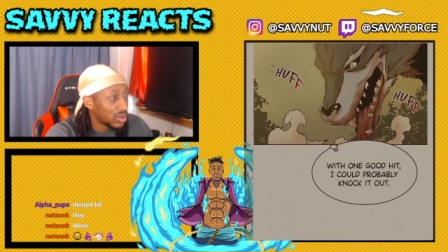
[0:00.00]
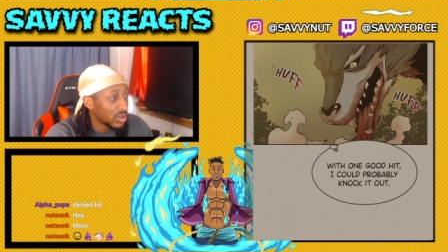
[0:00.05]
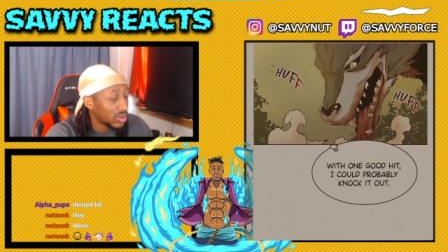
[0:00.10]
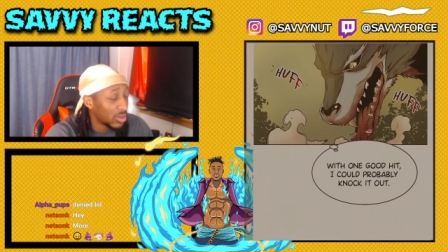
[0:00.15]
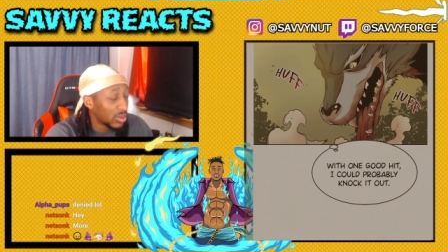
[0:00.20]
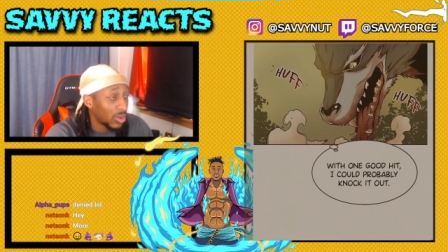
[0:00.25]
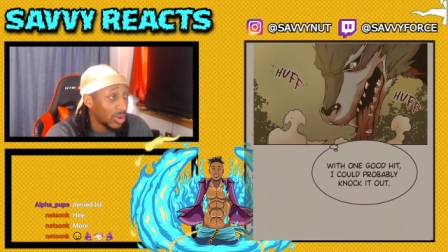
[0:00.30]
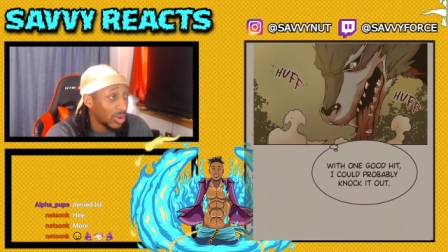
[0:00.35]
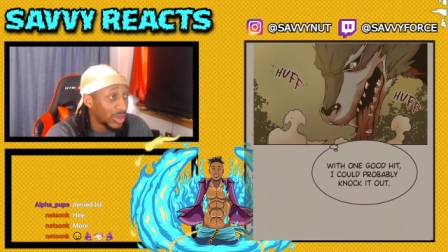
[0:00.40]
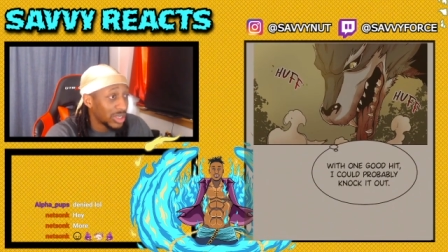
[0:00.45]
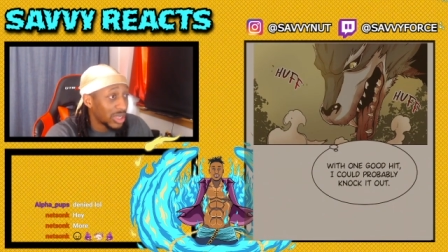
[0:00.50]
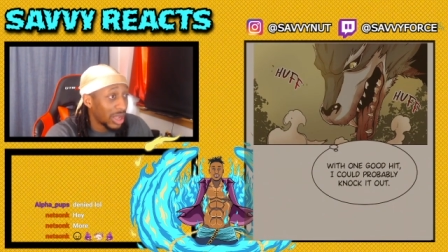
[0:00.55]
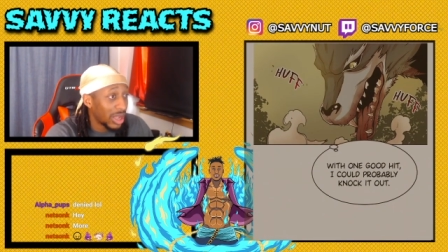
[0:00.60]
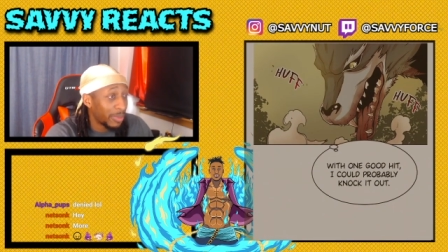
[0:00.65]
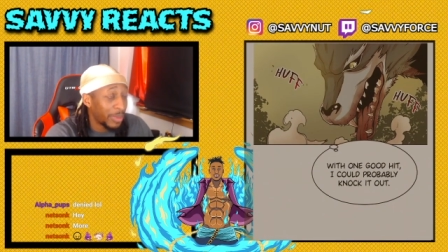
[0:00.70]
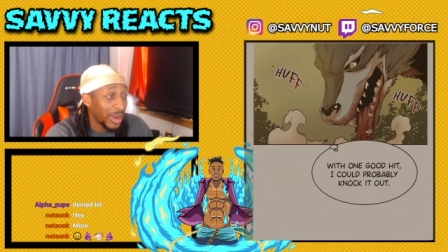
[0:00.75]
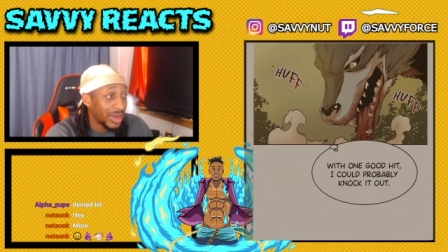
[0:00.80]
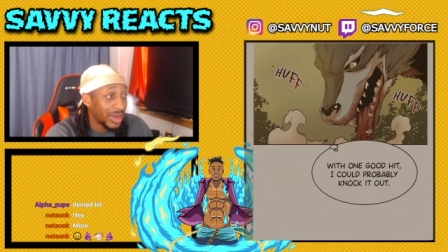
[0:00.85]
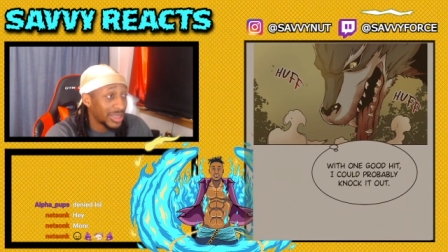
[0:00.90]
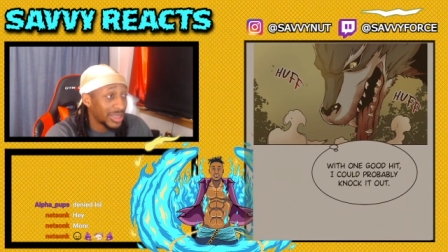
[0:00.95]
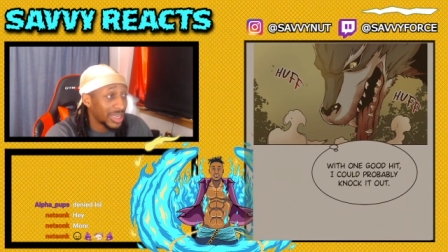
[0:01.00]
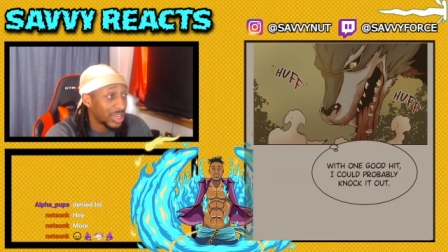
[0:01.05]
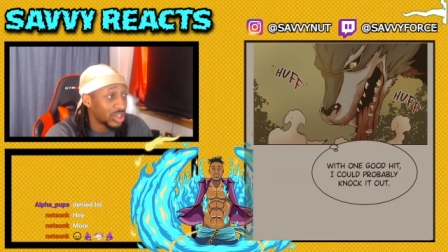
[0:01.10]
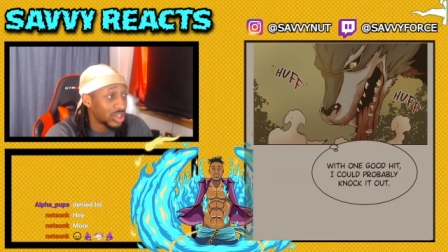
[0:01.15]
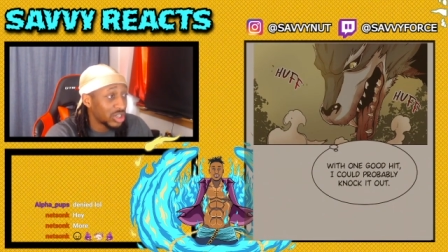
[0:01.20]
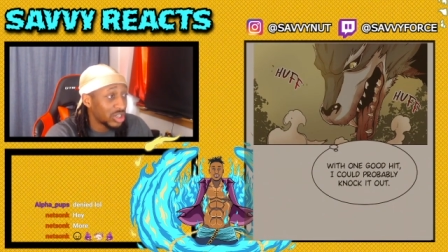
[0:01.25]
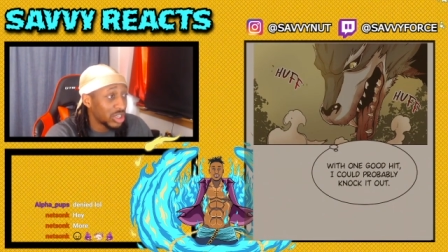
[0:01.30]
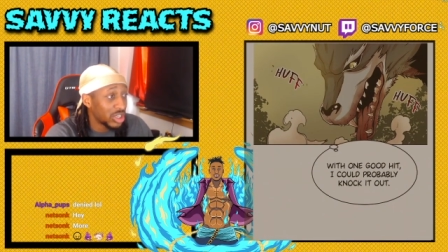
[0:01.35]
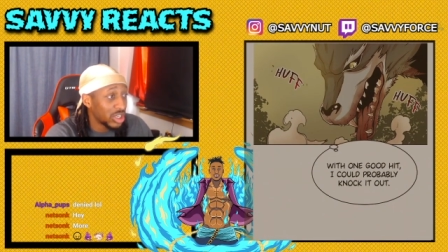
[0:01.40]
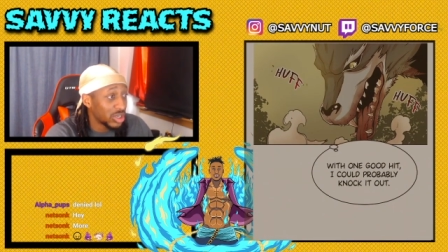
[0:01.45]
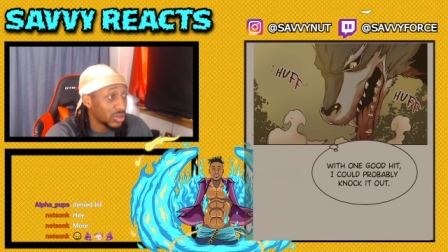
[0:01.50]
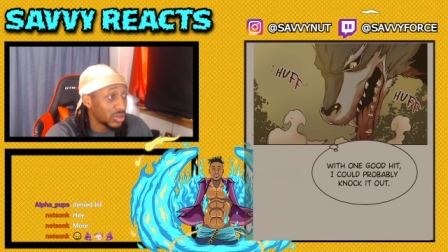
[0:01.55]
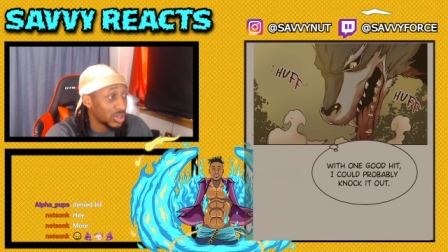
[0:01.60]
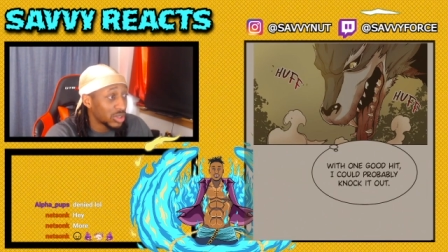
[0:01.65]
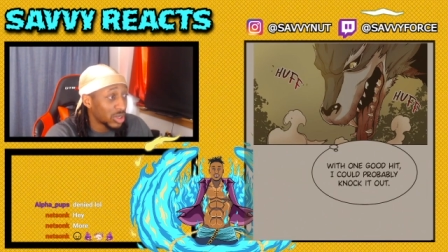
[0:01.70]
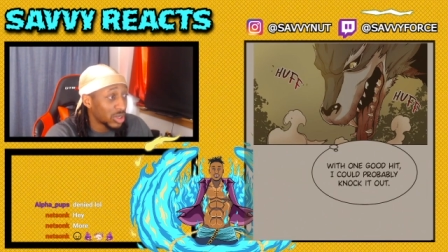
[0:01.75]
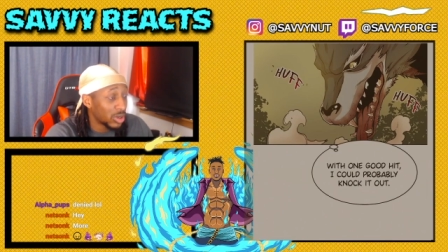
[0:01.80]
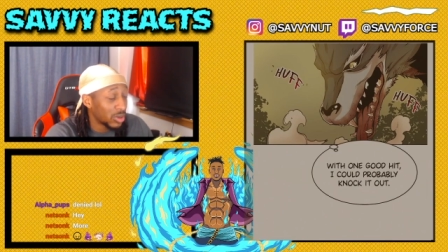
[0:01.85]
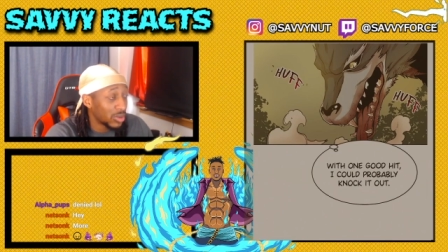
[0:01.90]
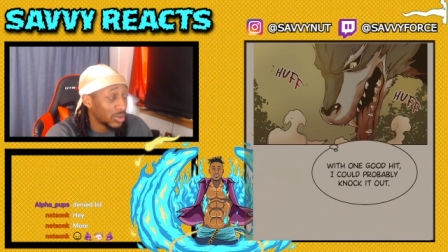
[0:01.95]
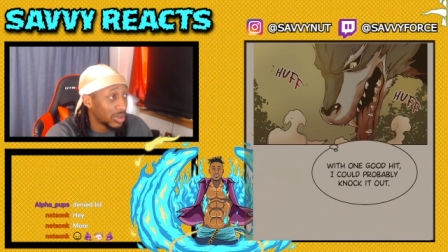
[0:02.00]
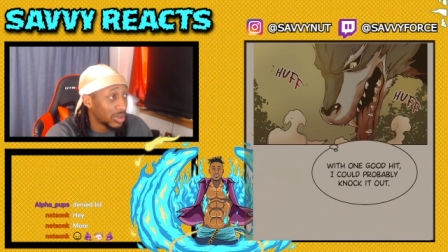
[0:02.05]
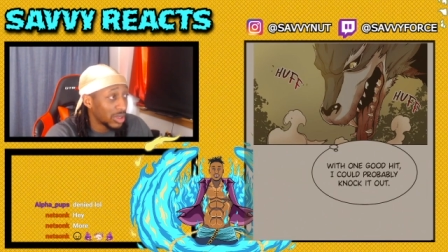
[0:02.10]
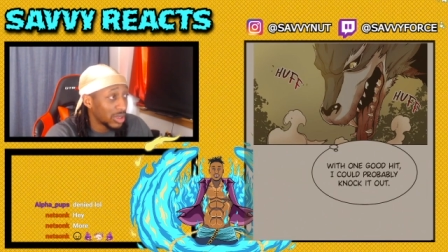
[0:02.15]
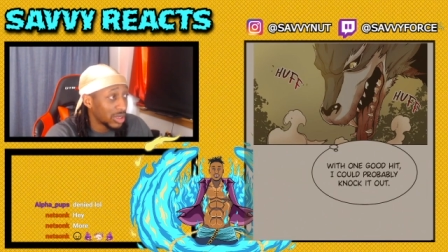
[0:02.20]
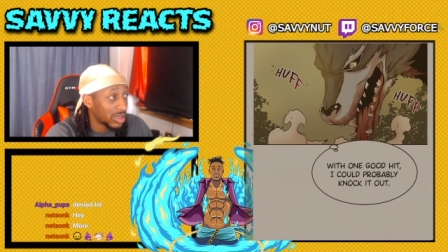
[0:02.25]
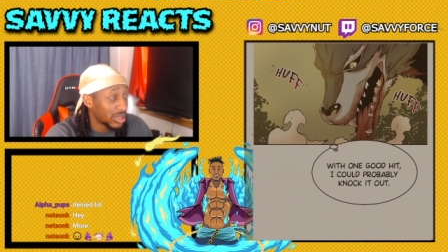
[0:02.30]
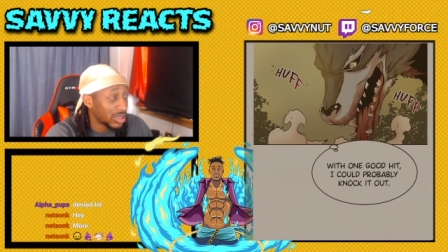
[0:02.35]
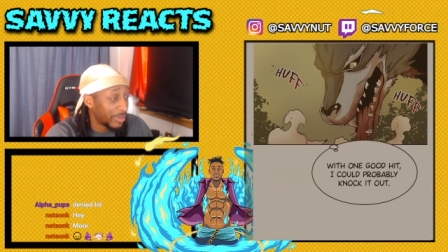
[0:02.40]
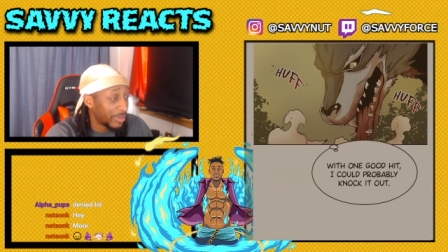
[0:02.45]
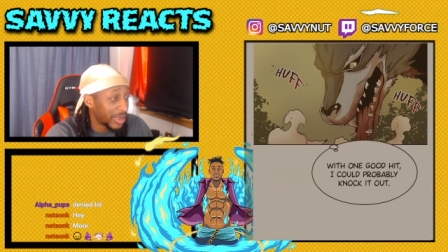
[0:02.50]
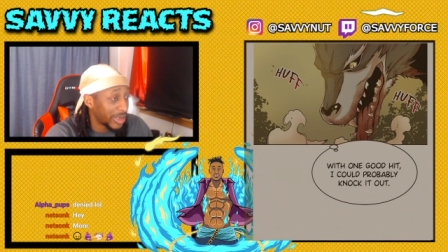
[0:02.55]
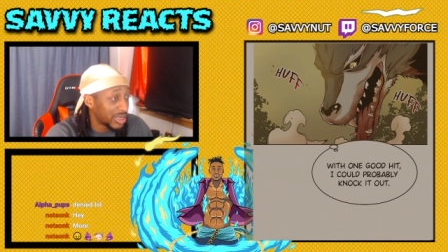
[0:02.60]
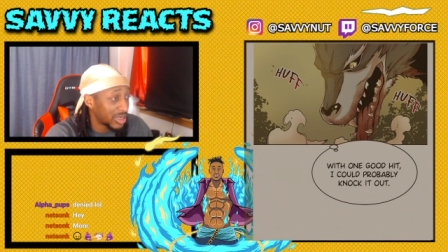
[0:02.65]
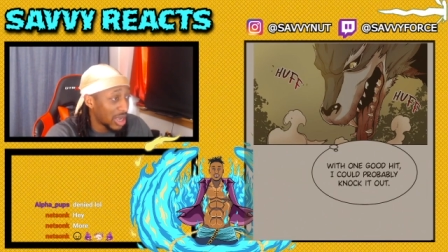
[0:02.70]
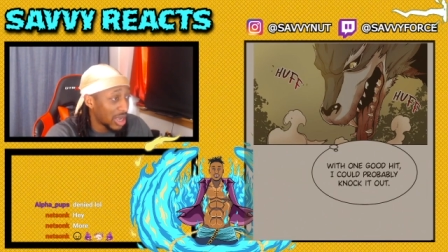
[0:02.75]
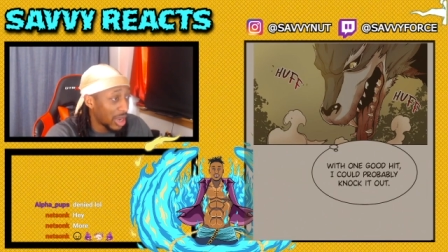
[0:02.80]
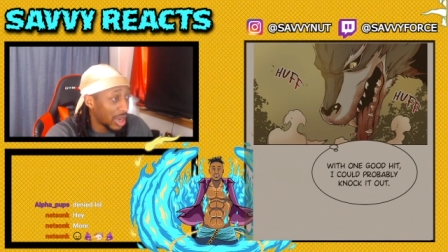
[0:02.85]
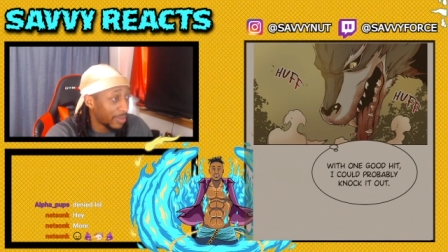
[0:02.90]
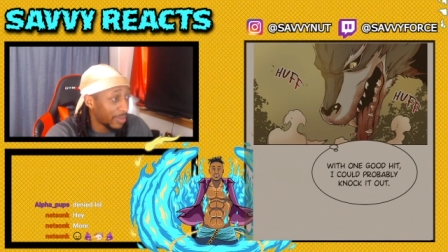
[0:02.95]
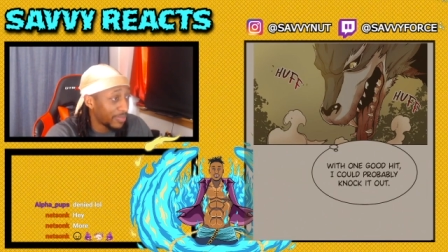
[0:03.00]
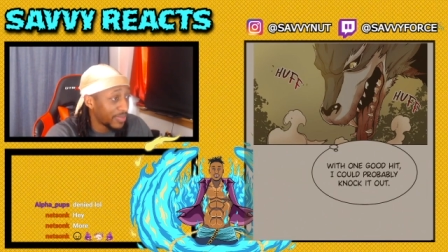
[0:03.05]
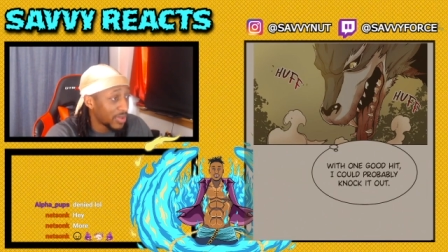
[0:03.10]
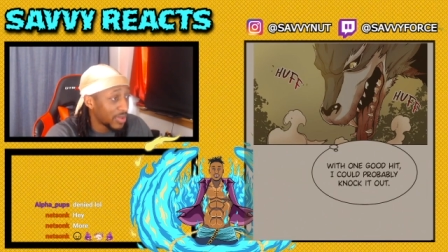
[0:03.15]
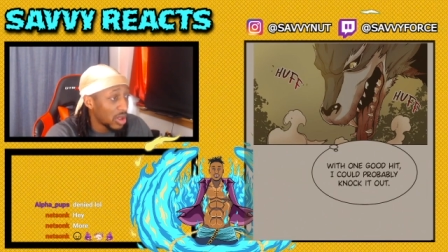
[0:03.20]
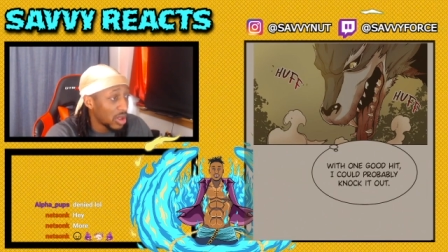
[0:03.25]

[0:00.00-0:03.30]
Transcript: Well, he's not paying attention to you, so this is the best time.